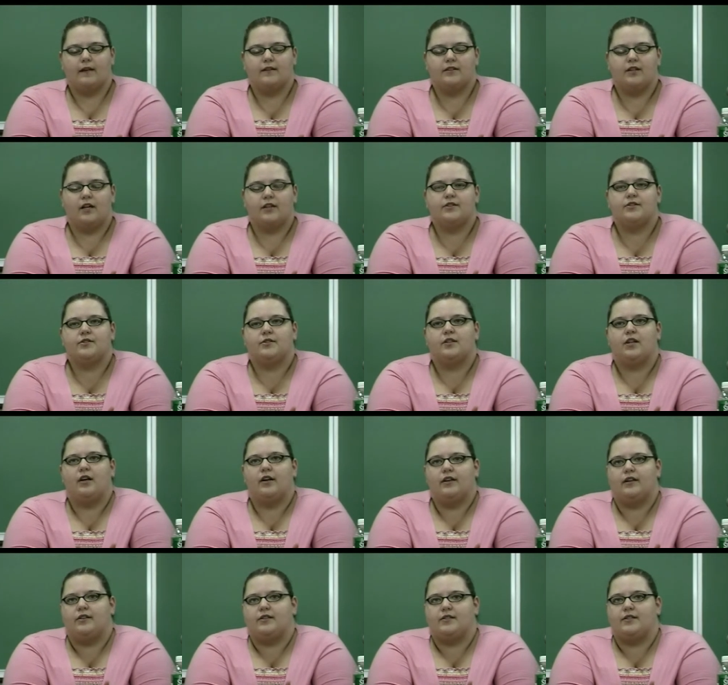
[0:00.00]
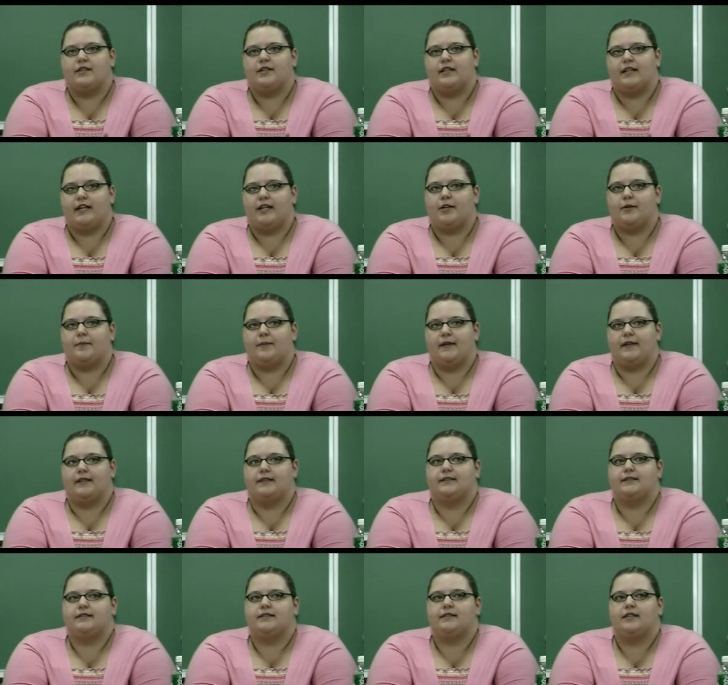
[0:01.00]
doctors, lawyers, and
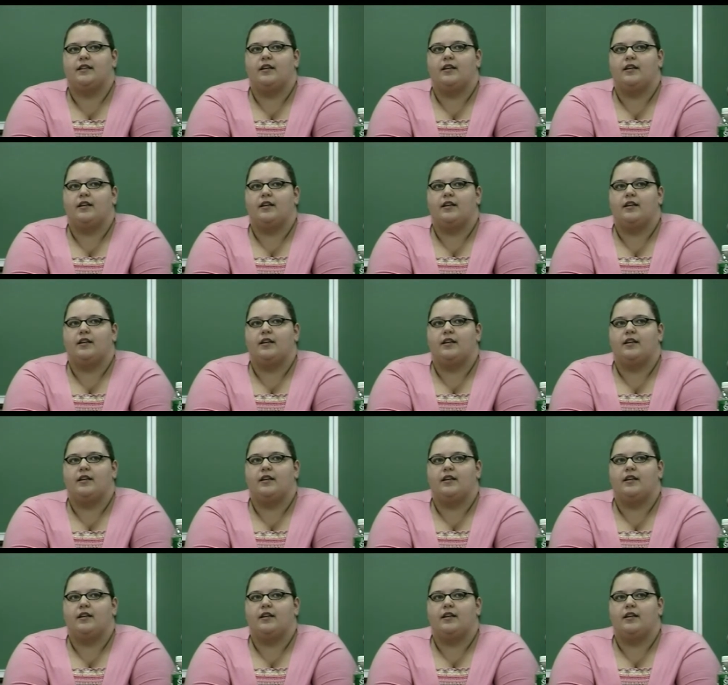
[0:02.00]
therapists